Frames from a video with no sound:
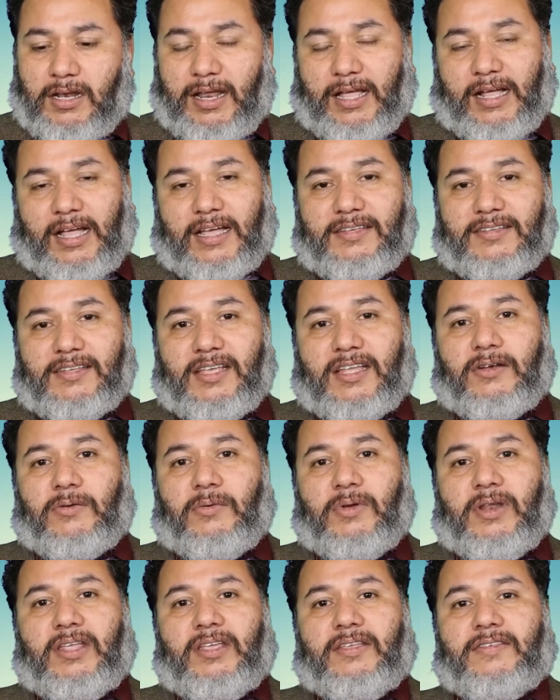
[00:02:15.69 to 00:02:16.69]
Like I said,
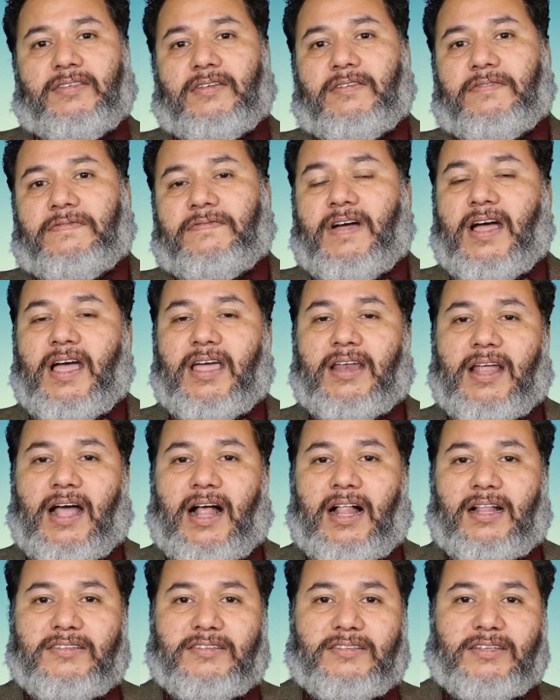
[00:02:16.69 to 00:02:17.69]
really easy to find.
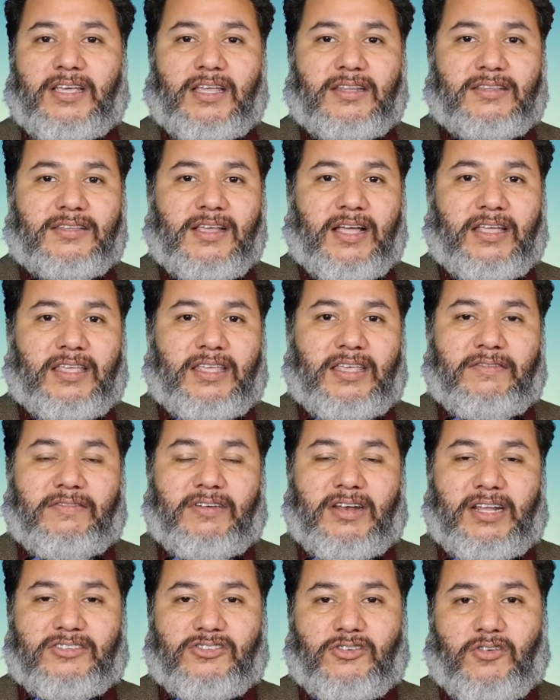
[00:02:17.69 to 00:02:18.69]
I'll say that
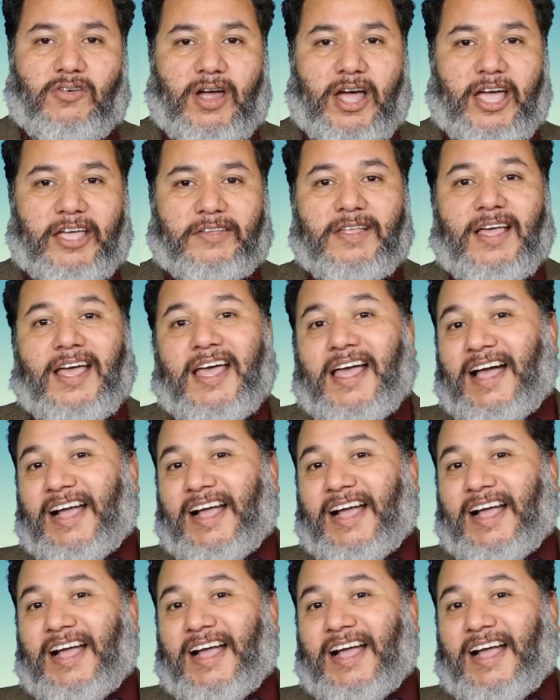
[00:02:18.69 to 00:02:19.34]
give it a try.